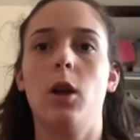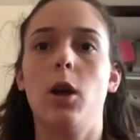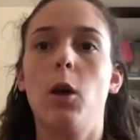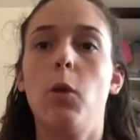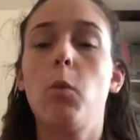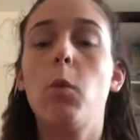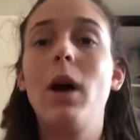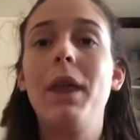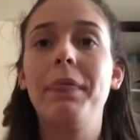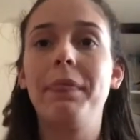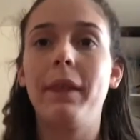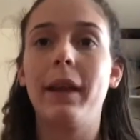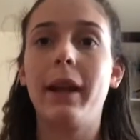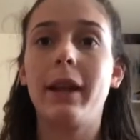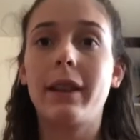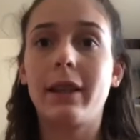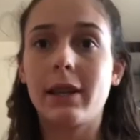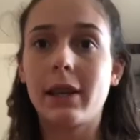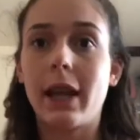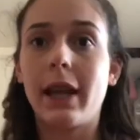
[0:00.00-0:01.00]
One thing
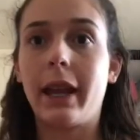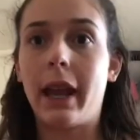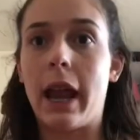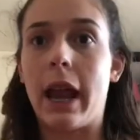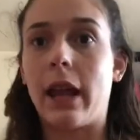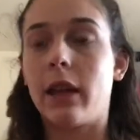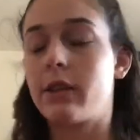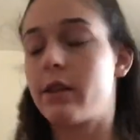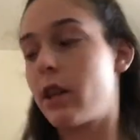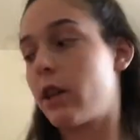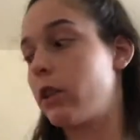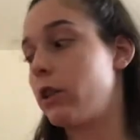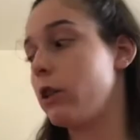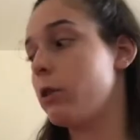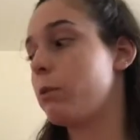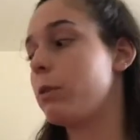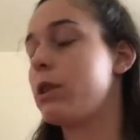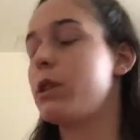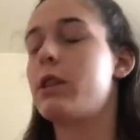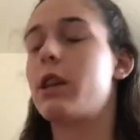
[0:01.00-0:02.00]
that I can tell you
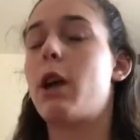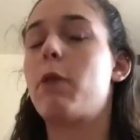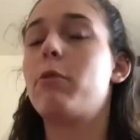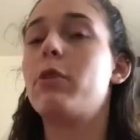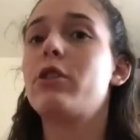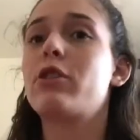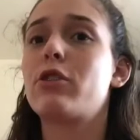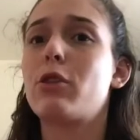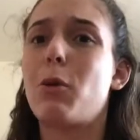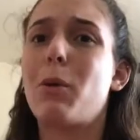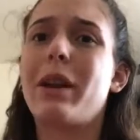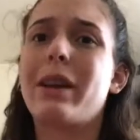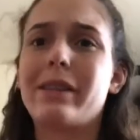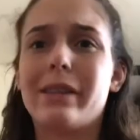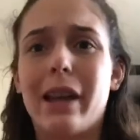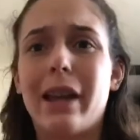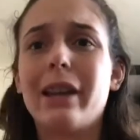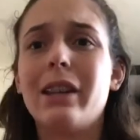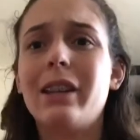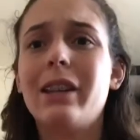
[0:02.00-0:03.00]
was I was so
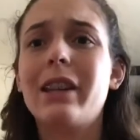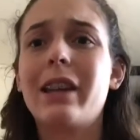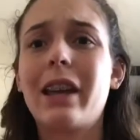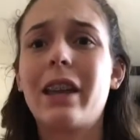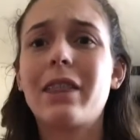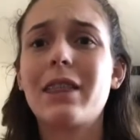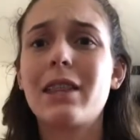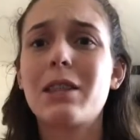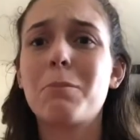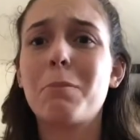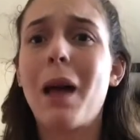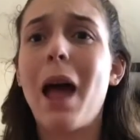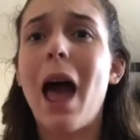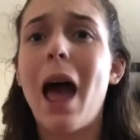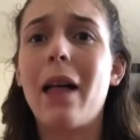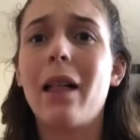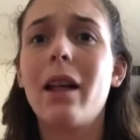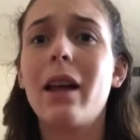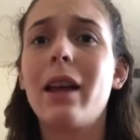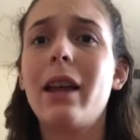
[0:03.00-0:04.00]
excited to get this
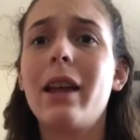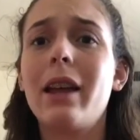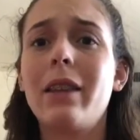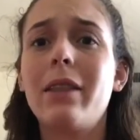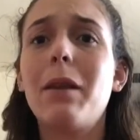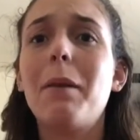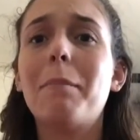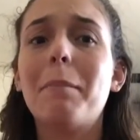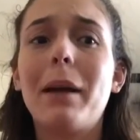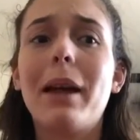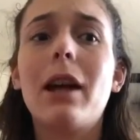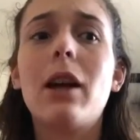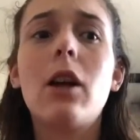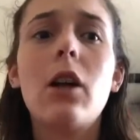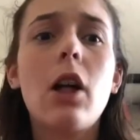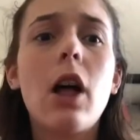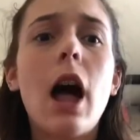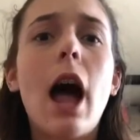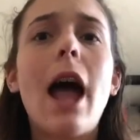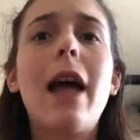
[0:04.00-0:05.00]
palette in the
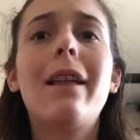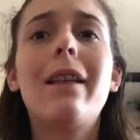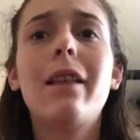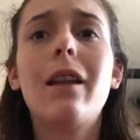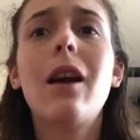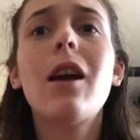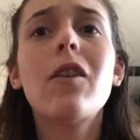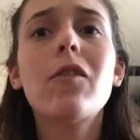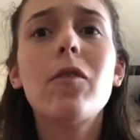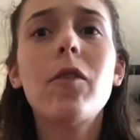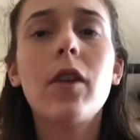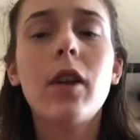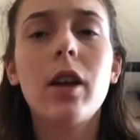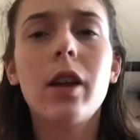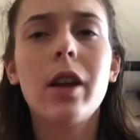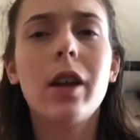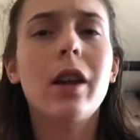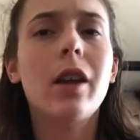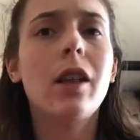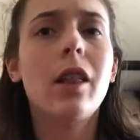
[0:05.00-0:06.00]
mail. I love
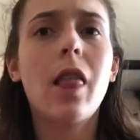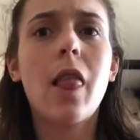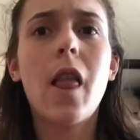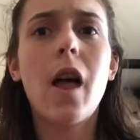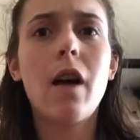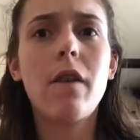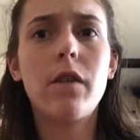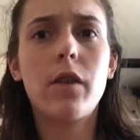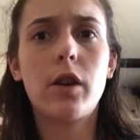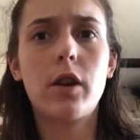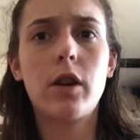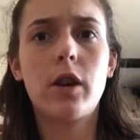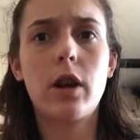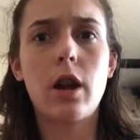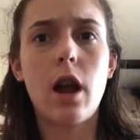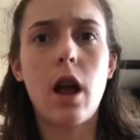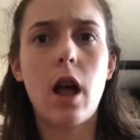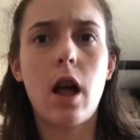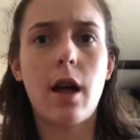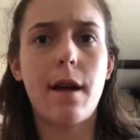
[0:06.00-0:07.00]

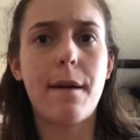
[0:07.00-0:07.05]
her